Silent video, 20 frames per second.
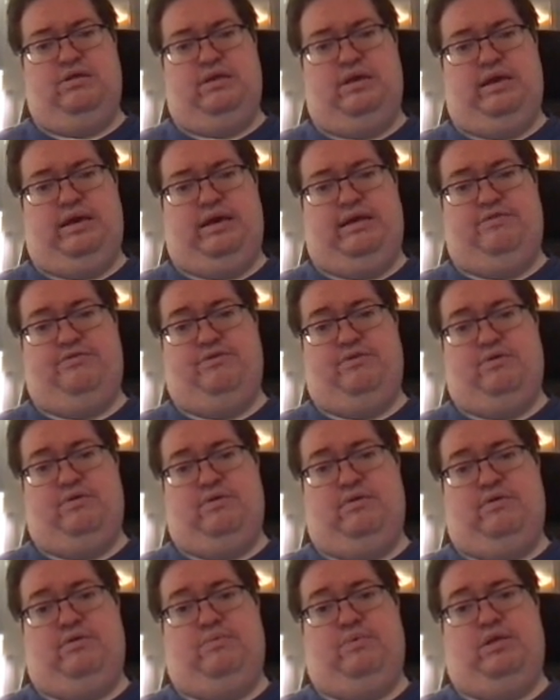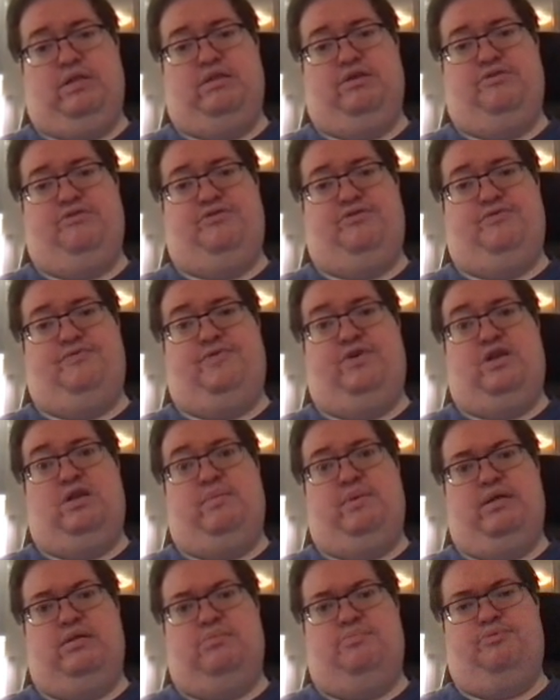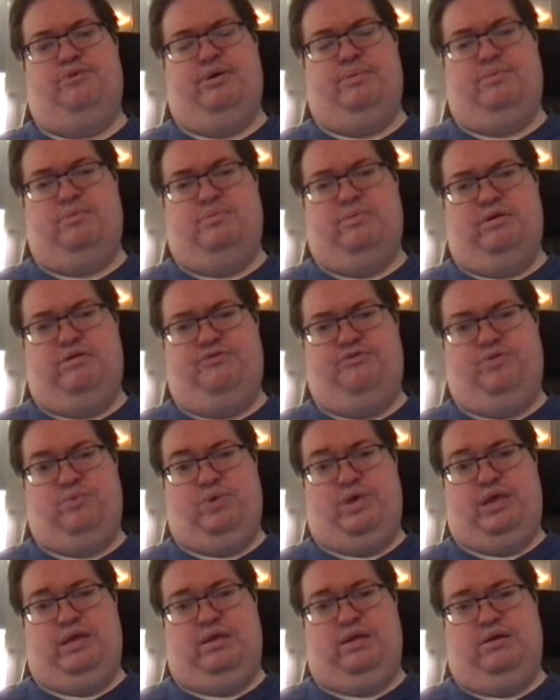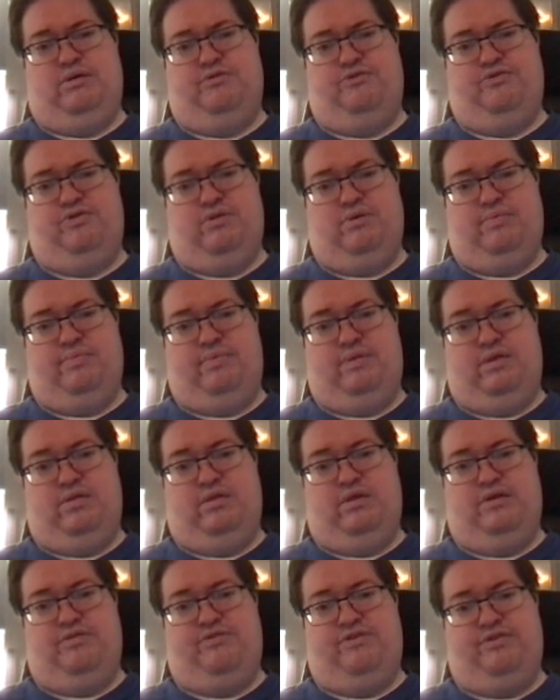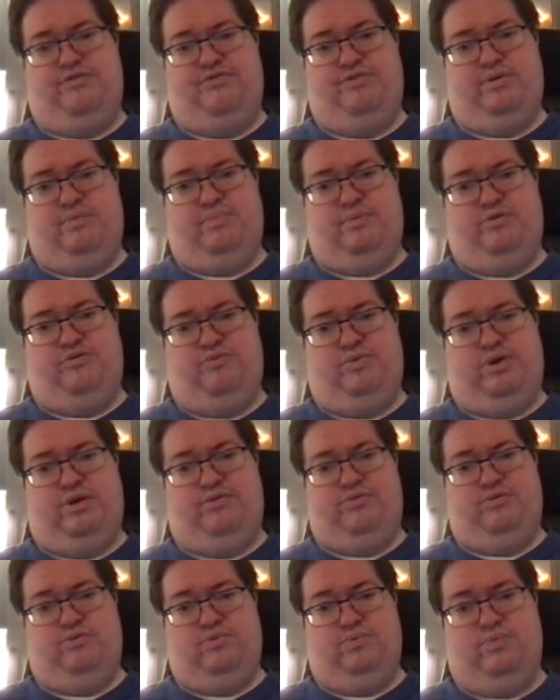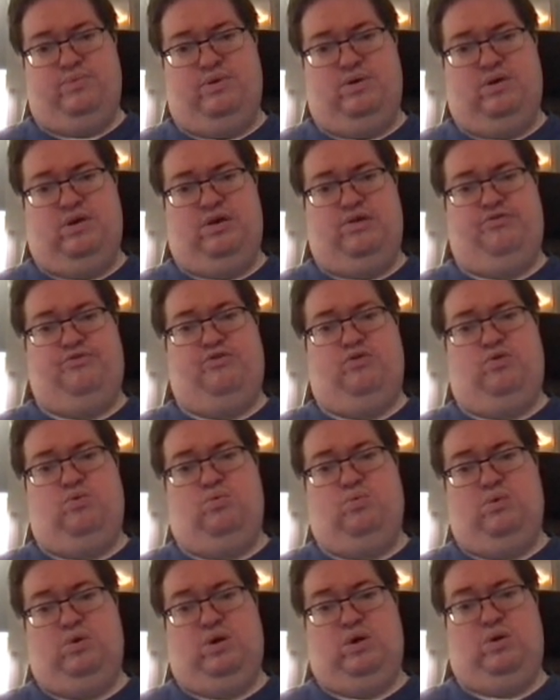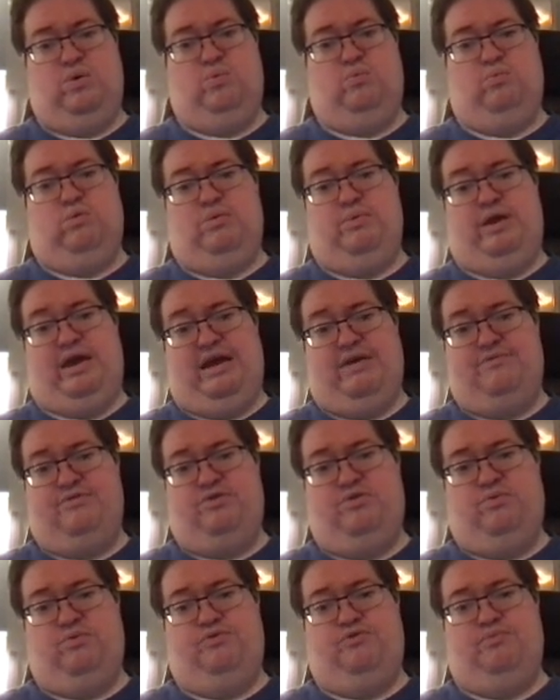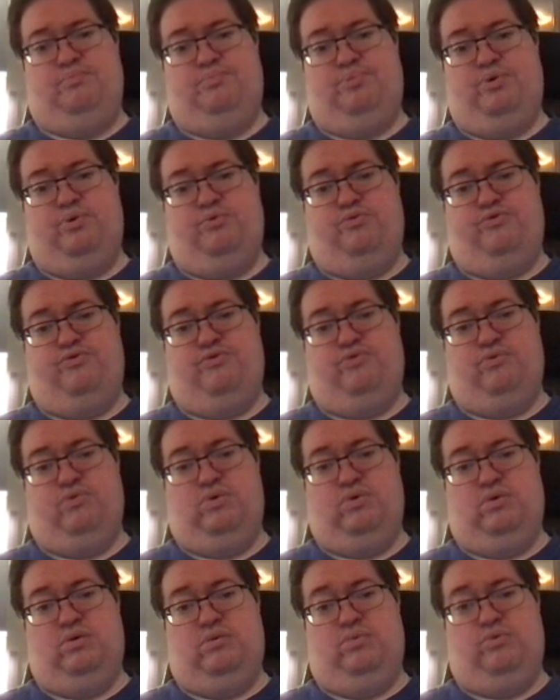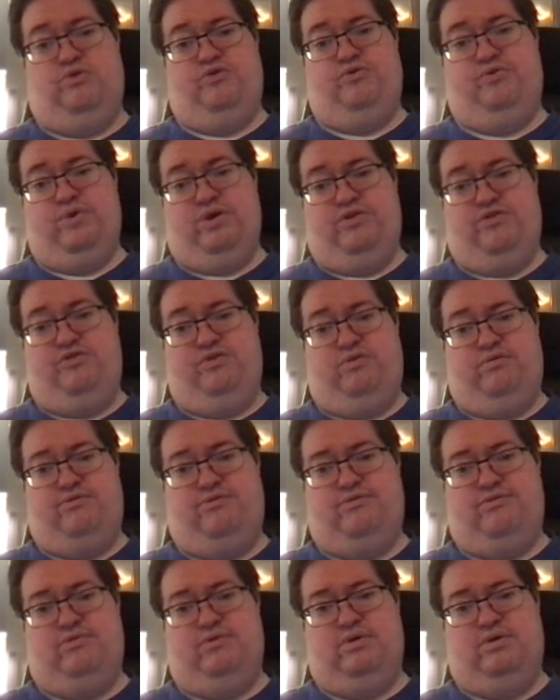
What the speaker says: And well, this is a fundamental problem, right? So there's not, in that sense, not much we can do. So what we have to do is impose restrictions